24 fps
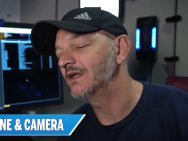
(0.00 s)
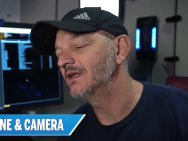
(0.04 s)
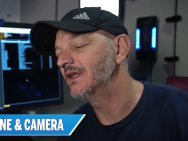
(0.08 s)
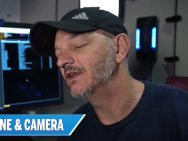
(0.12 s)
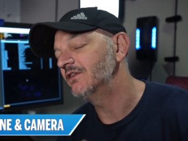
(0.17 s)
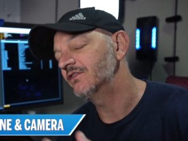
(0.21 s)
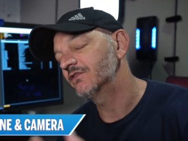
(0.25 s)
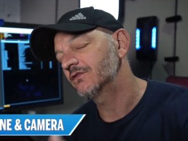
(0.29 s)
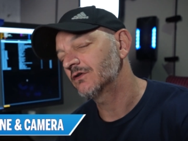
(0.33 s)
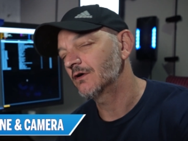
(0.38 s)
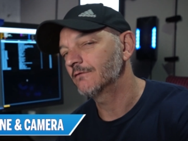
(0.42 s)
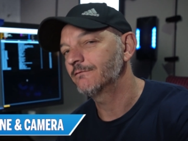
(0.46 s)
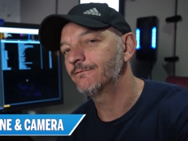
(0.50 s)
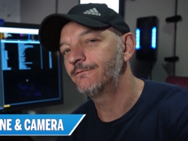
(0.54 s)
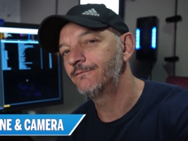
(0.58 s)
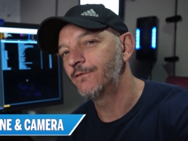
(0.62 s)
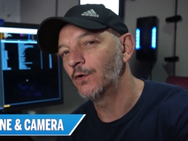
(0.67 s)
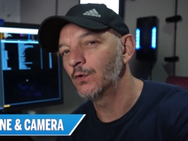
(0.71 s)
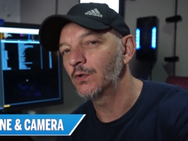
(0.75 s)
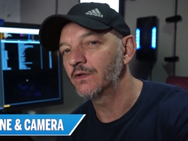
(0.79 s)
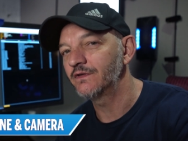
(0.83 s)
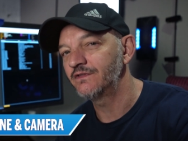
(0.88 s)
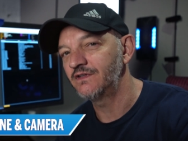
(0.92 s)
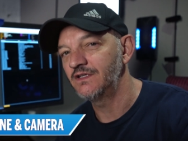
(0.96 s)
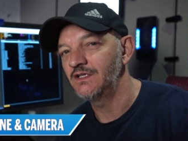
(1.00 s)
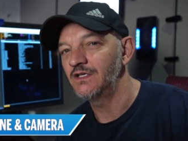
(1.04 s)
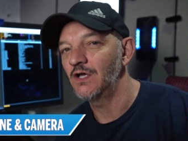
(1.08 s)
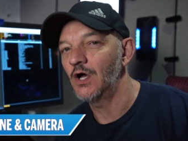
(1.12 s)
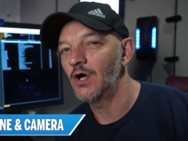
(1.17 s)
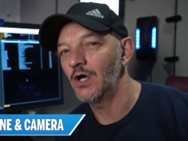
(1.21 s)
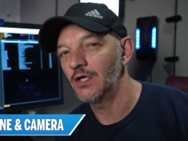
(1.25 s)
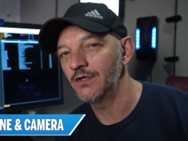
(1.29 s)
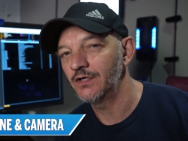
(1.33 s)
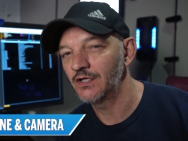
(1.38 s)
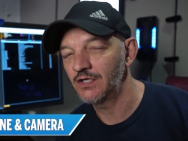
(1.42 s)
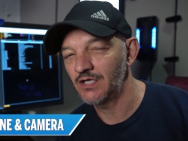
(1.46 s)
and they start focusing
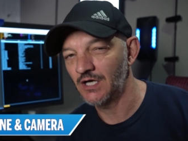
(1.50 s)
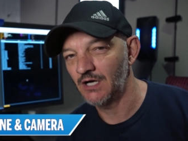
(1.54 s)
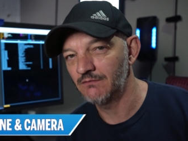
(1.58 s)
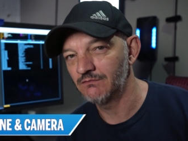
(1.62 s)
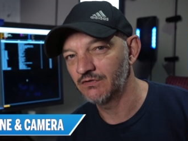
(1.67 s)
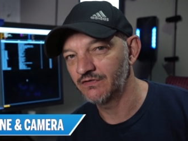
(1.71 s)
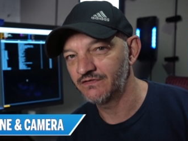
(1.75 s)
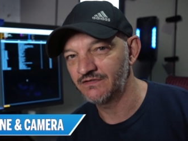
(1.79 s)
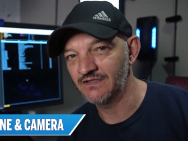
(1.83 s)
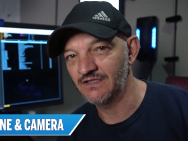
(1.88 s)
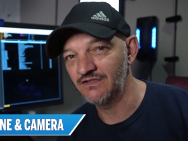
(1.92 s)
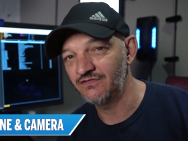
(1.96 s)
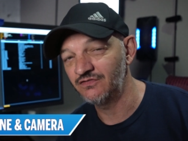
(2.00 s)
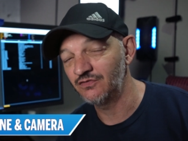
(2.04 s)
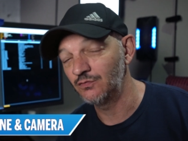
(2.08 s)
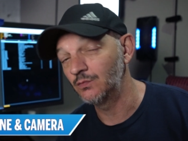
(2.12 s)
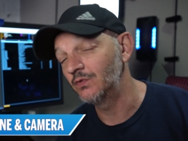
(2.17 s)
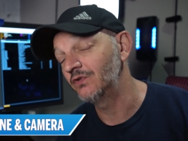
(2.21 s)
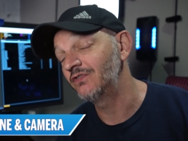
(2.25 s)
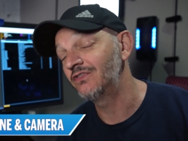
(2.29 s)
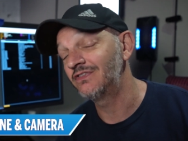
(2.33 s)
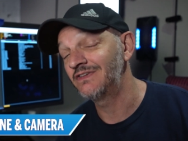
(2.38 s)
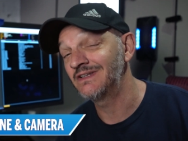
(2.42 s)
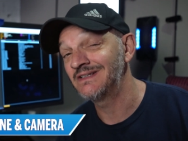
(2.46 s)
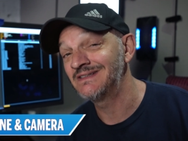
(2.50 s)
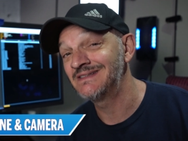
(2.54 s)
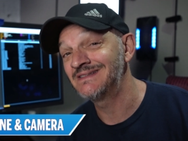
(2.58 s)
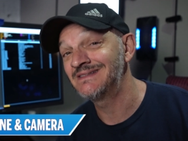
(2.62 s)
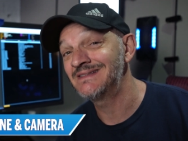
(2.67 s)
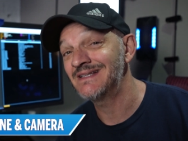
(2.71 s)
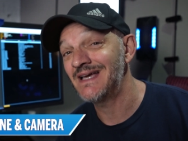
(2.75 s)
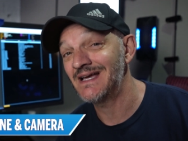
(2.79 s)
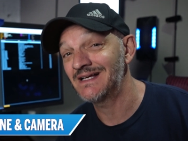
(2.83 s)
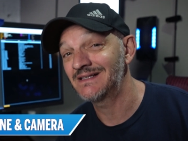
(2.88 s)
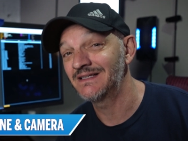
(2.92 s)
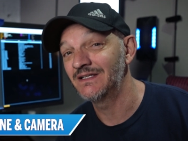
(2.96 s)
on the conversation, which is
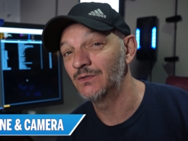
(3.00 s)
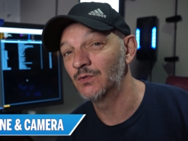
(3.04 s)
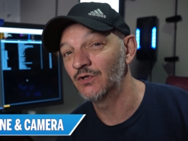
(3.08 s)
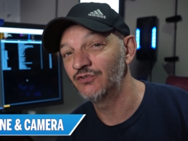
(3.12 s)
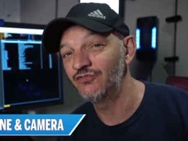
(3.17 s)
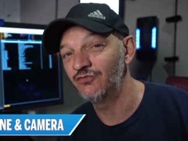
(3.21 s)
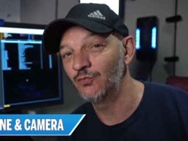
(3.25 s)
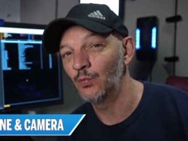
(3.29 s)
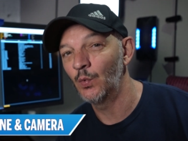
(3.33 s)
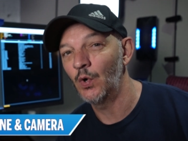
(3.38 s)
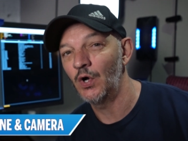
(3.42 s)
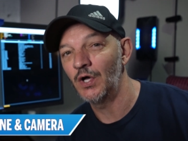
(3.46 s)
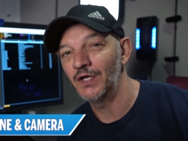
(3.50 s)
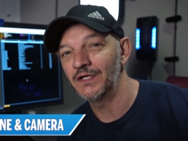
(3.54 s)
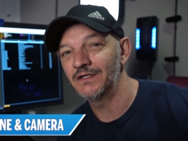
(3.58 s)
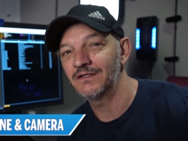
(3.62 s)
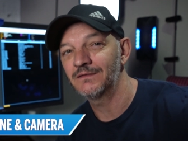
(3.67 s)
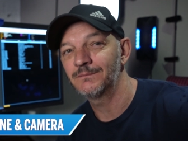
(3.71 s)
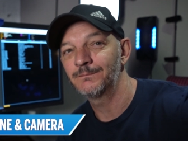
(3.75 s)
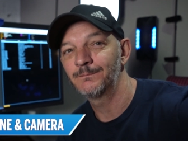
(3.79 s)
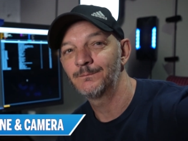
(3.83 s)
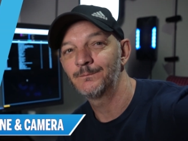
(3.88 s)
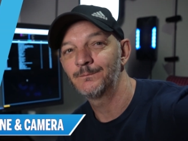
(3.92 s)
exactly what you want.